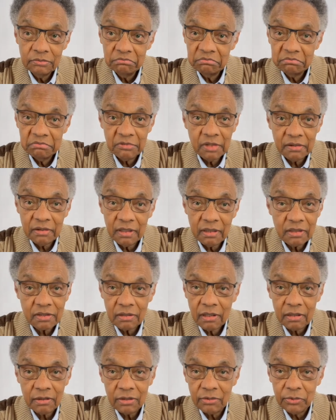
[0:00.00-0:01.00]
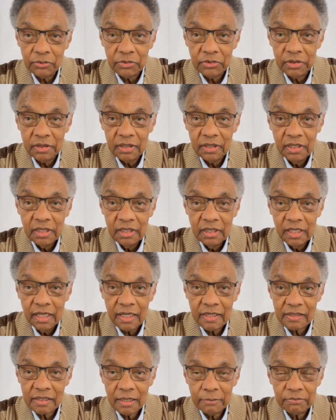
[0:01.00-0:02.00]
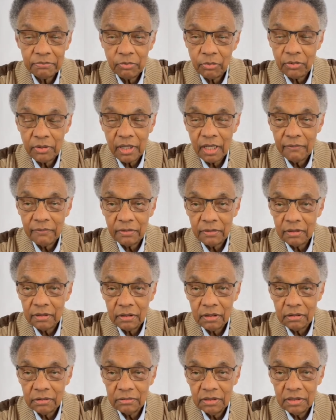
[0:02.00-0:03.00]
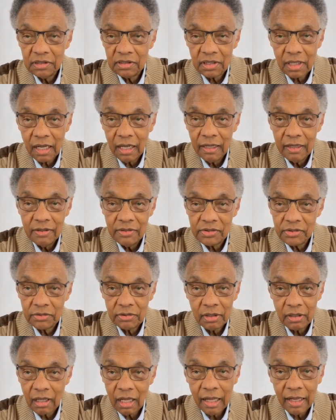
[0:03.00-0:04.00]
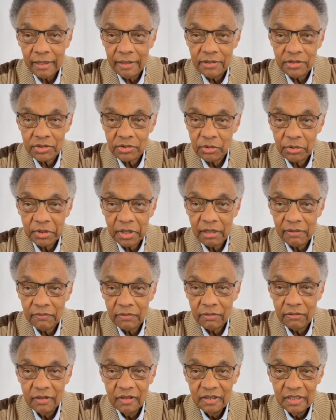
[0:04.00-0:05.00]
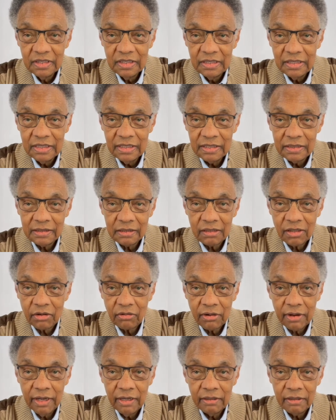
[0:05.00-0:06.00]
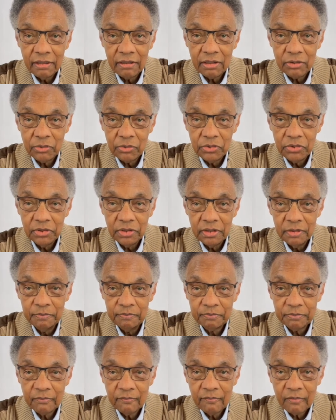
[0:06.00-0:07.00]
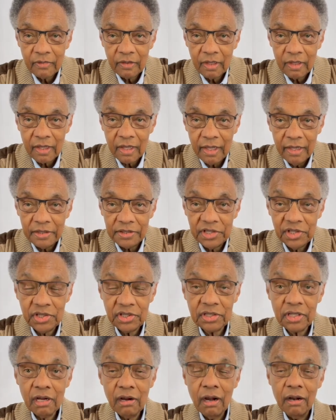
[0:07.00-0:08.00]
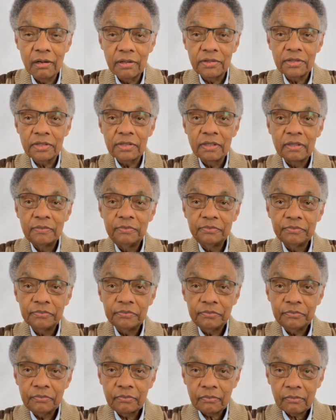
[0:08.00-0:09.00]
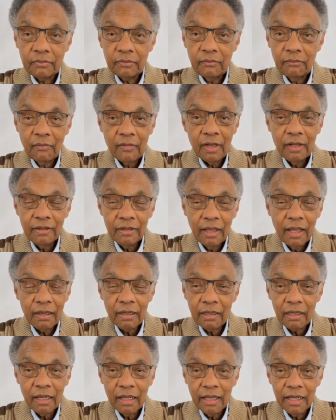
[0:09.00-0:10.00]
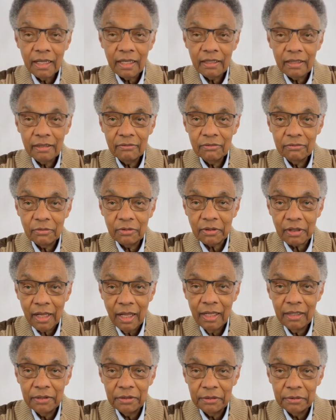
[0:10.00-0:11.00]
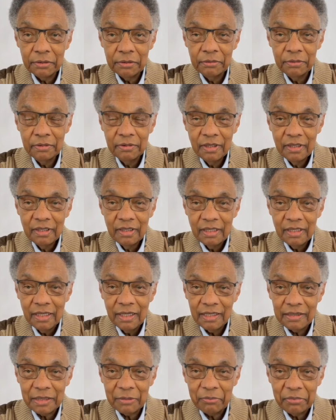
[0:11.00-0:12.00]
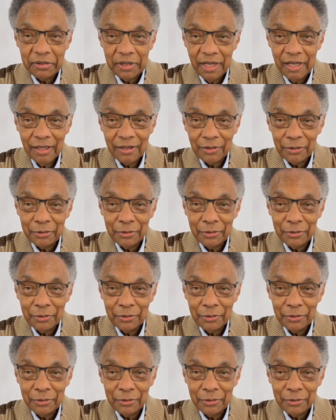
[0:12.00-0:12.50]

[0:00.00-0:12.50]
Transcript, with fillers: Nothing's on the wood except whatever little designs or lines or whatever is ingrained in the wood. And she starts, not unlike what I do at the piano